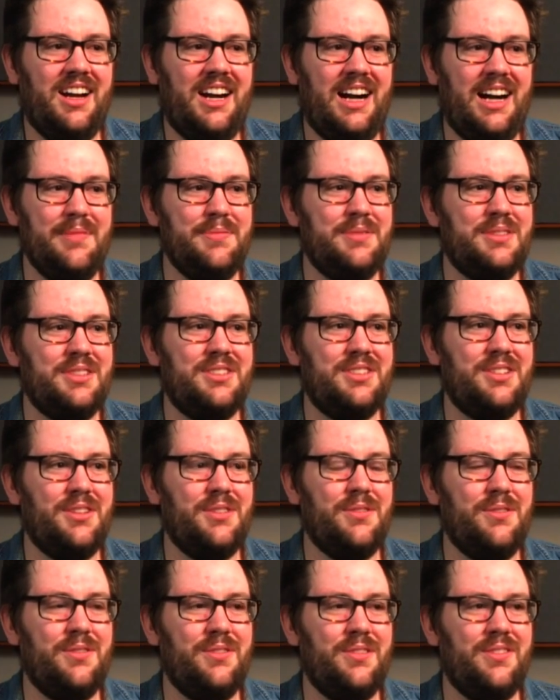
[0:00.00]
I'm just
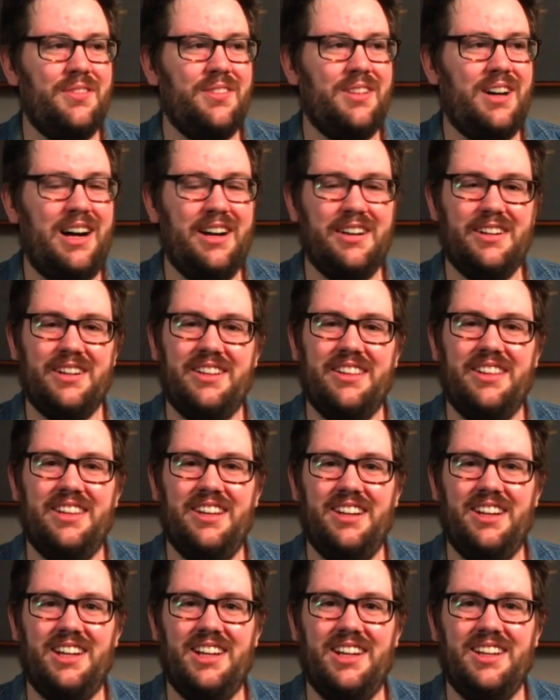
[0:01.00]
so honored
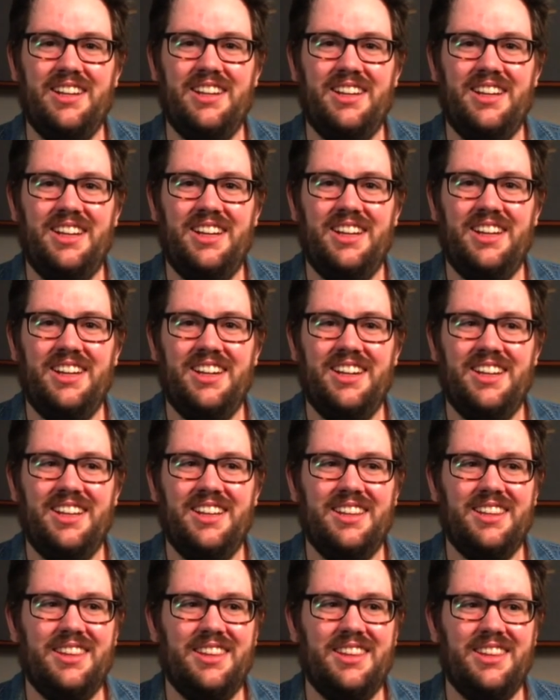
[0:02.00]
that
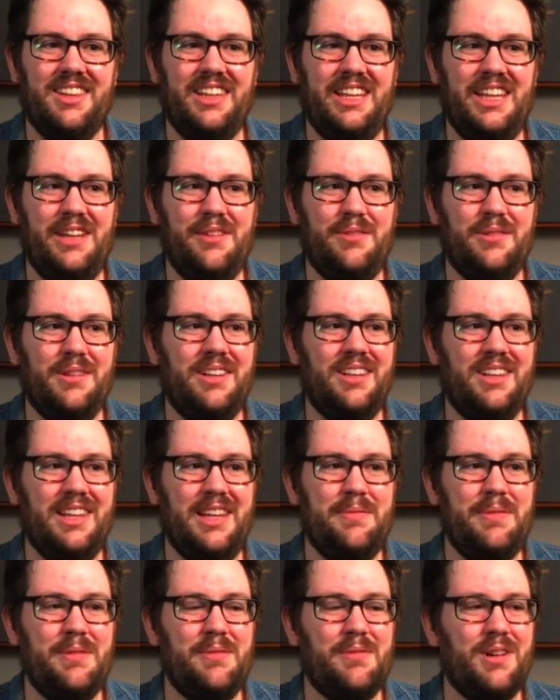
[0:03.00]
Lee would
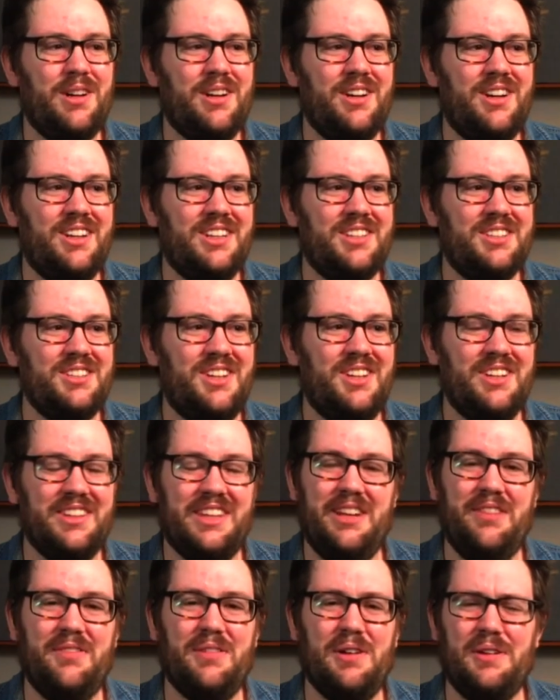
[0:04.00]
let me work on a song
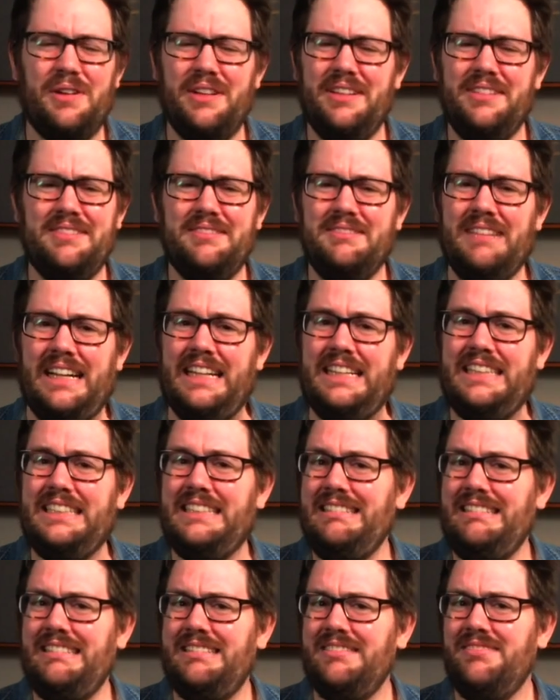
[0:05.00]
that he wrote in
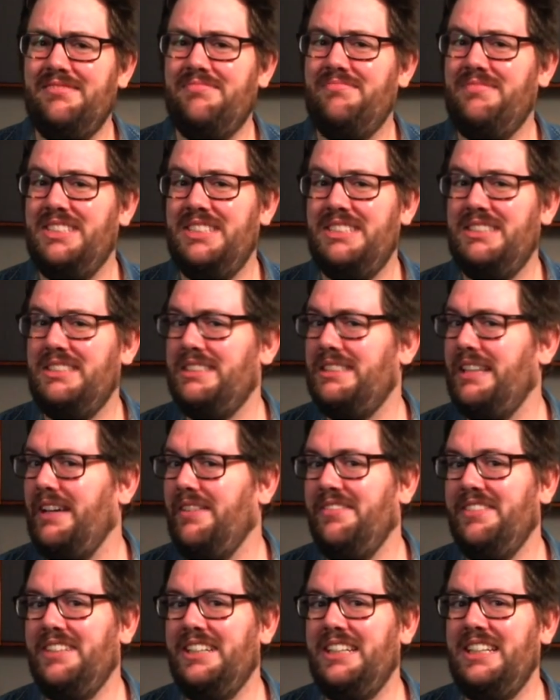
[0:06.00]

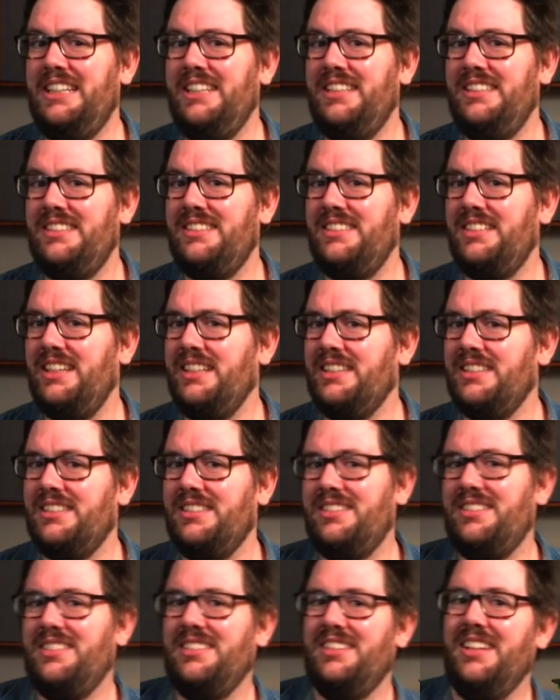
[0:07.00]

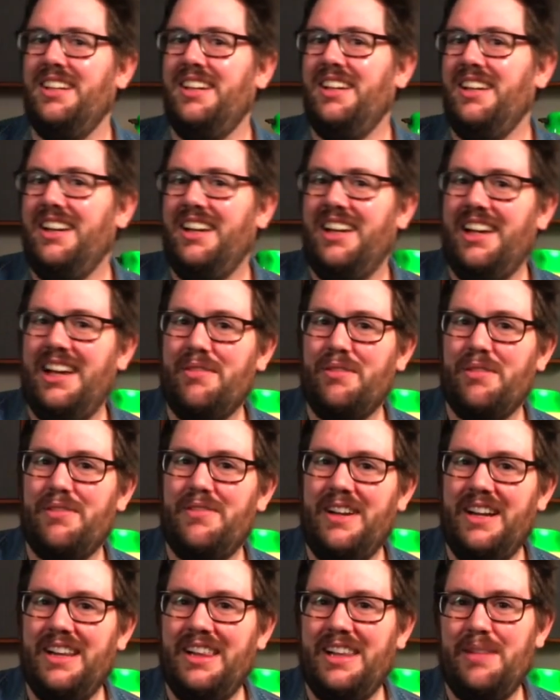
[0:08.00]
1976, and we're
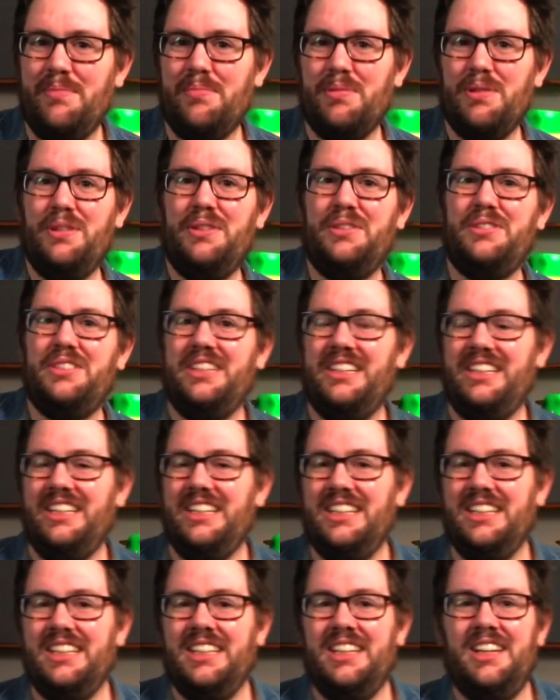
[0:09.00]
finally producing,
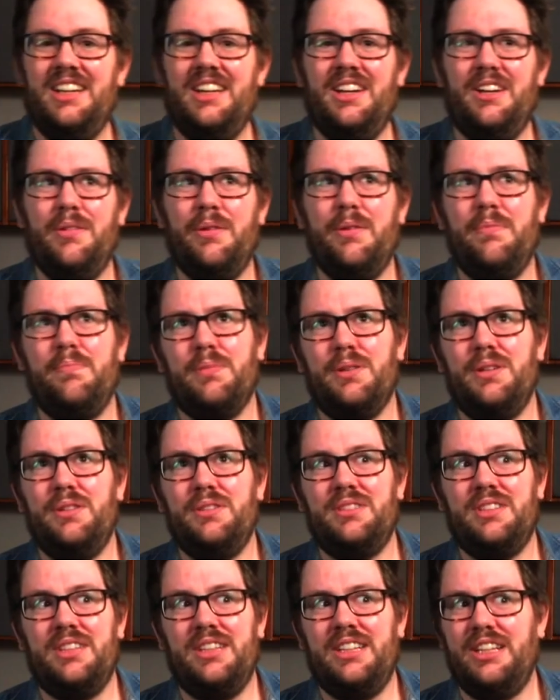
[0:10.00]
and we
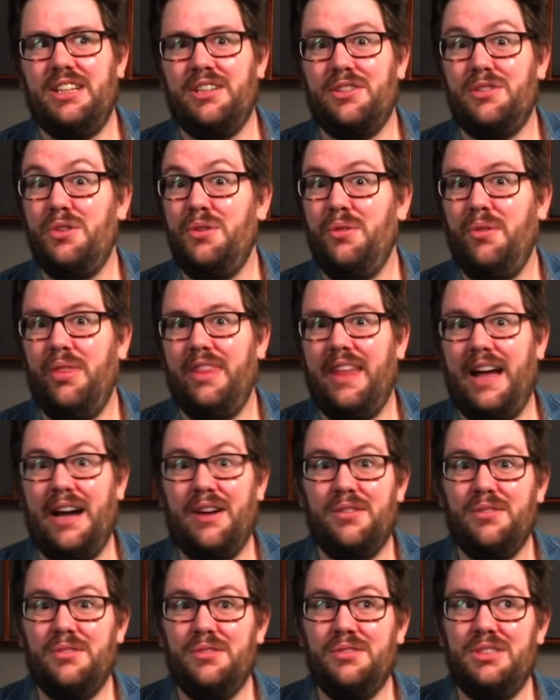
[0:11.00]
produced in the year
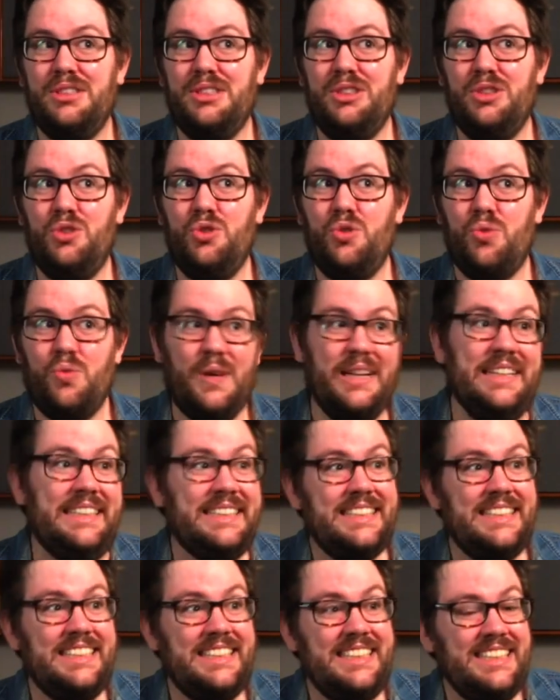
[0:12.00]

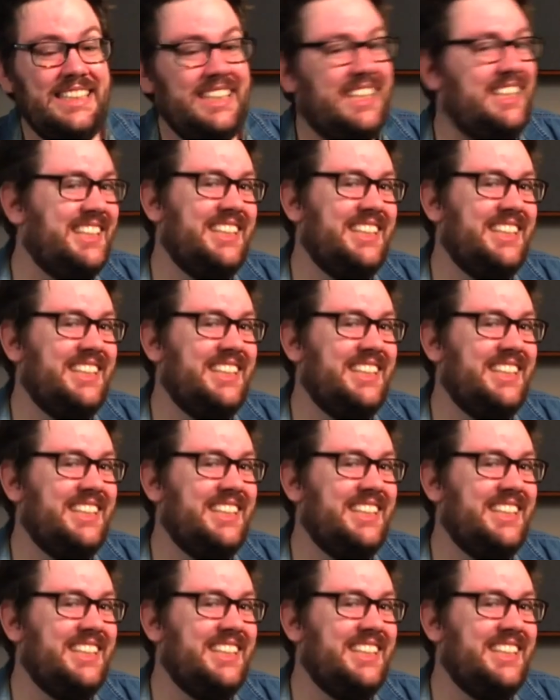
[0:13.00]
2020.